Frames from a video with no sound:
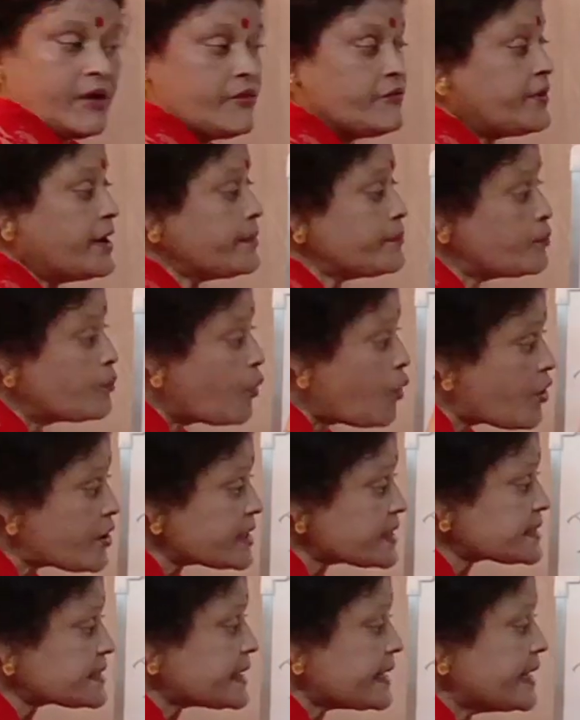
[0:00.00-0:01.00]
When more
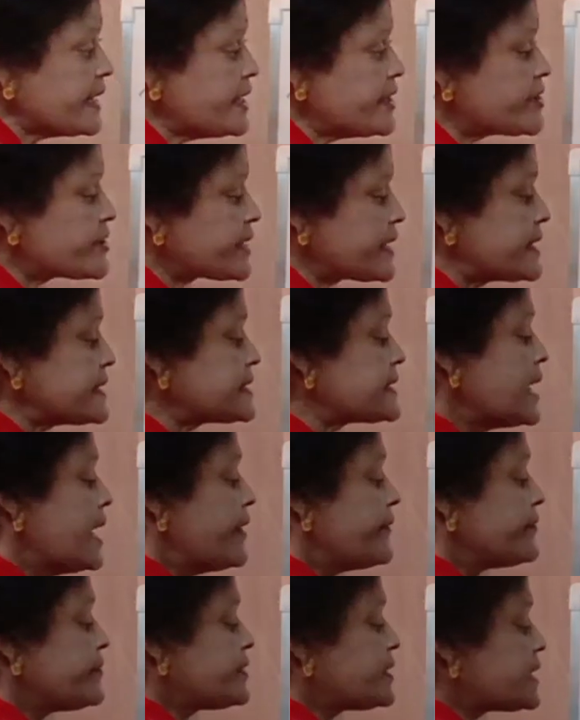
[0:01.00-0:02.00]
is the hindrance,
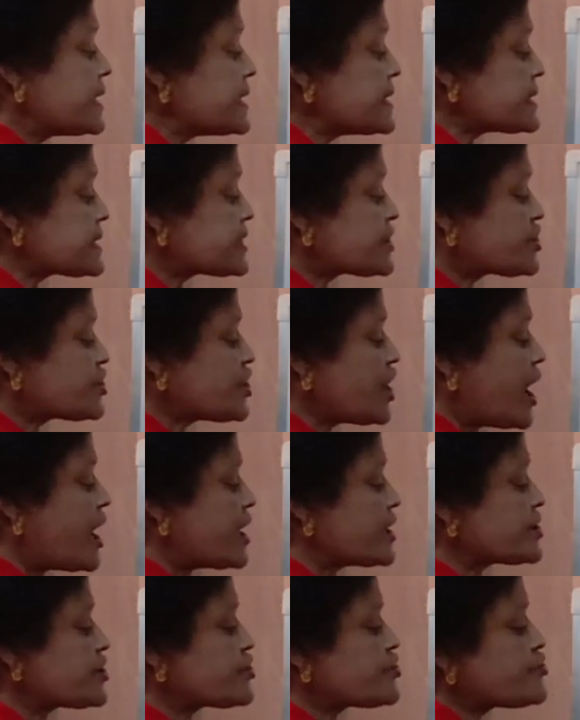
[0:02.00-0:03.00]
this
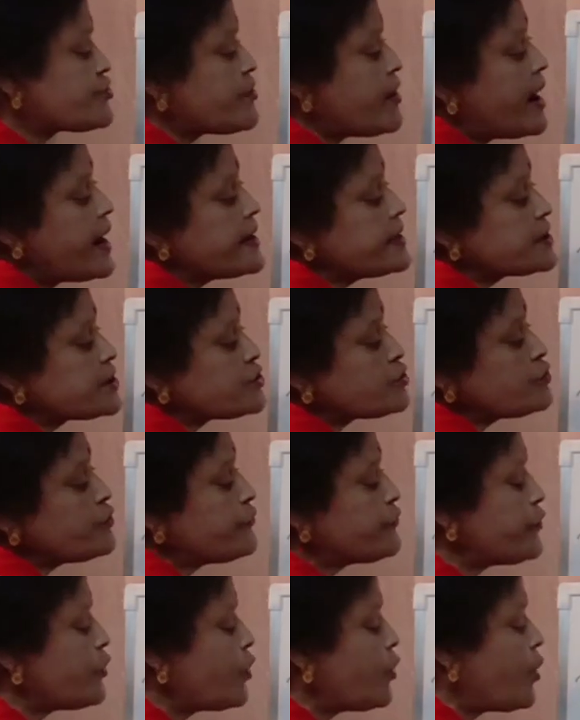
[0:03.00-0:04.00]
charge tries to
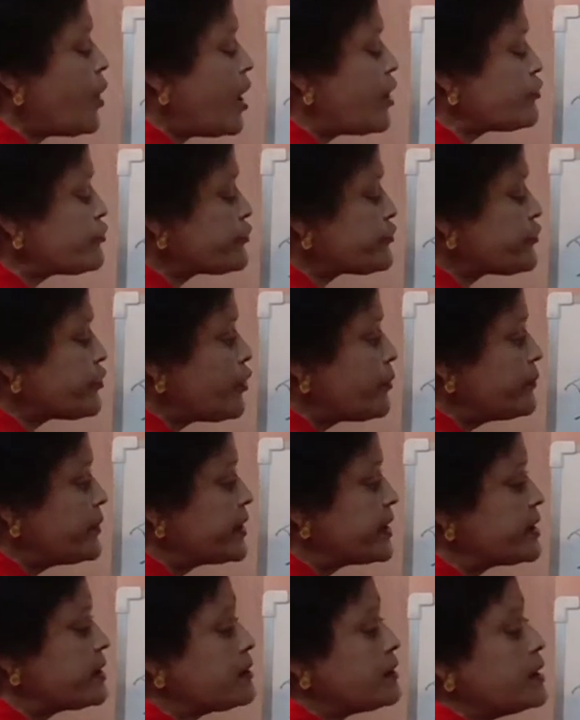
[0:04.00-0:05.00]
flow out from
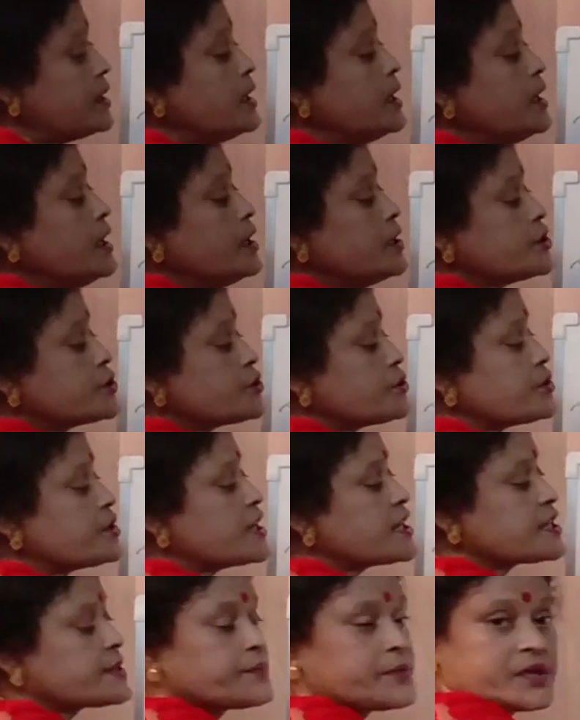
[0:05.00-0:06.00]
here to
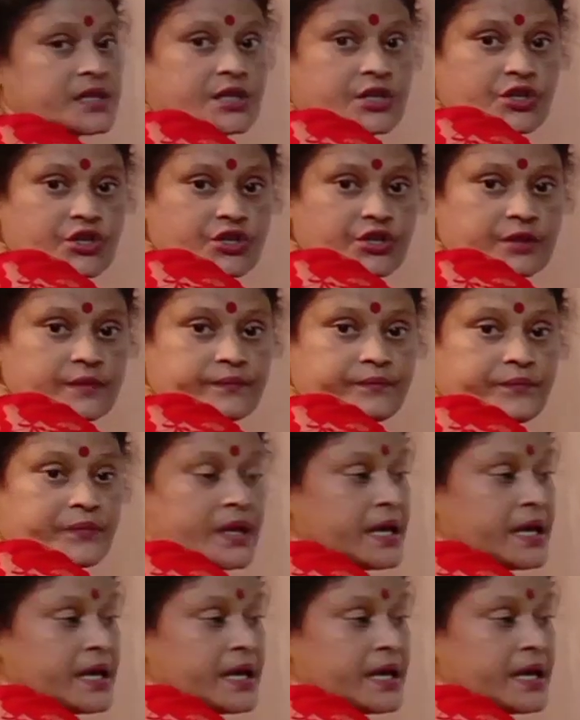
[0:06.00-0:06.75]
this position.